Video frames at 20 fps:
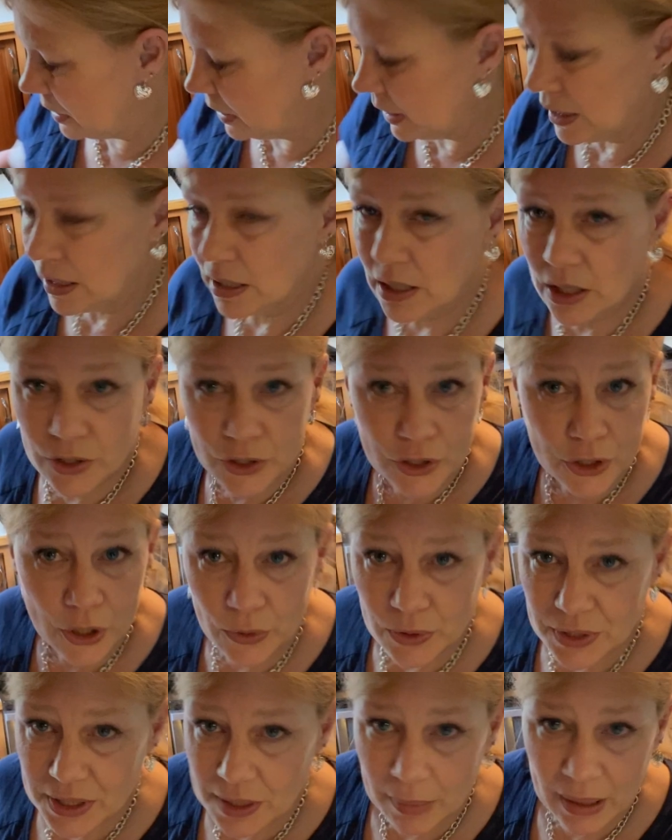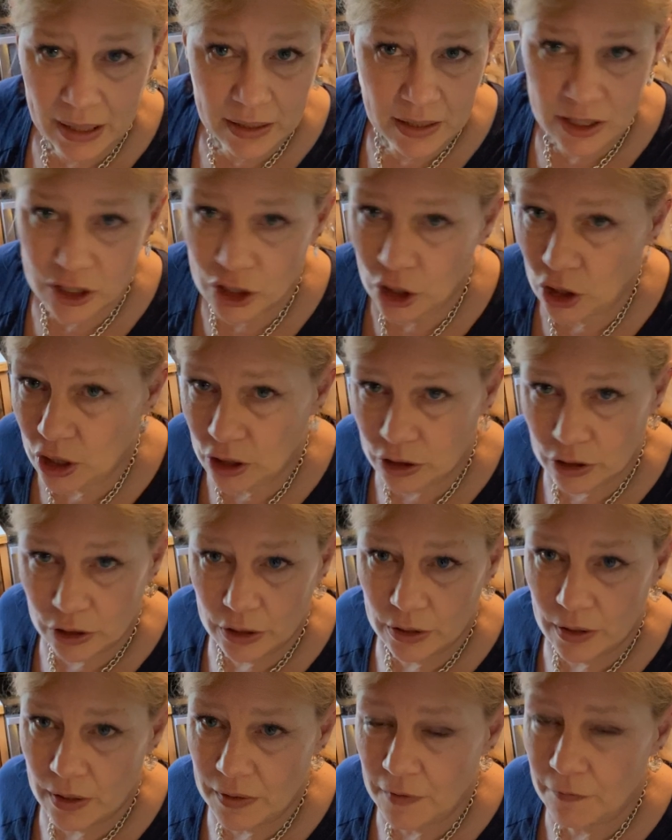the Zote's about a
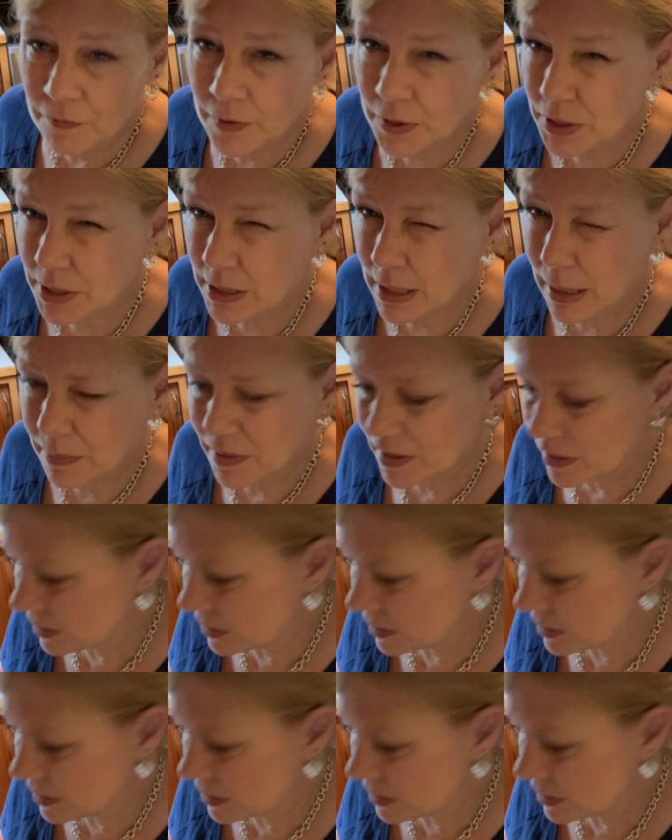dollar. The Phil's Nap